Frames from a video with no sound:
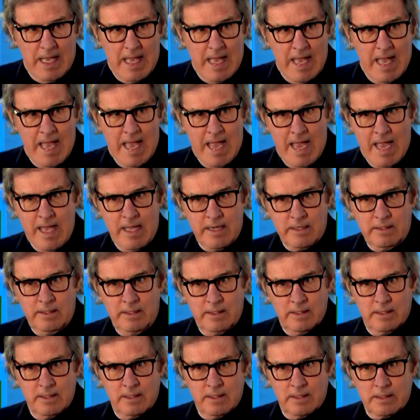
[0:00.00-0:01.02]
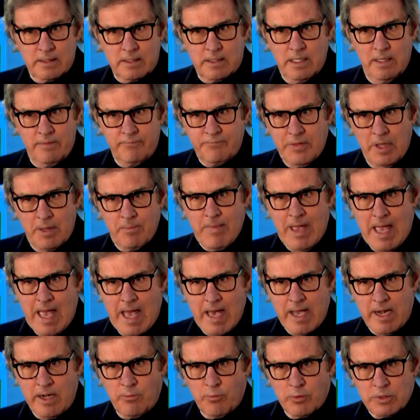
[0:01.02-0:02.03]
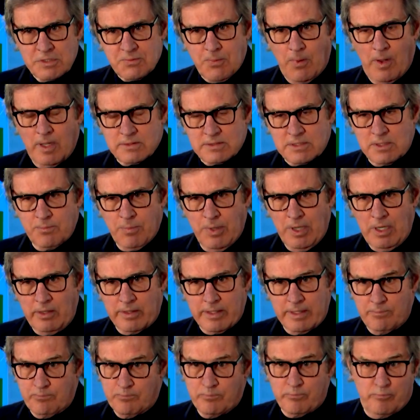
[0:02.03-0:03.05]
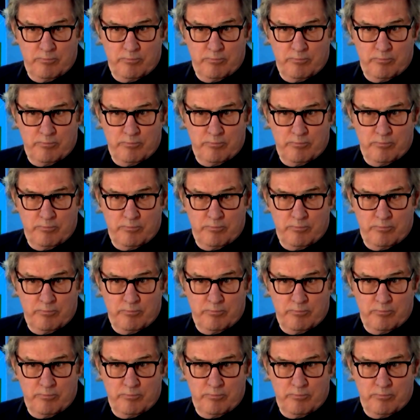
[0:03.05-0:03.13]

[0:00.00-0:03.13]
and give them added responsibility?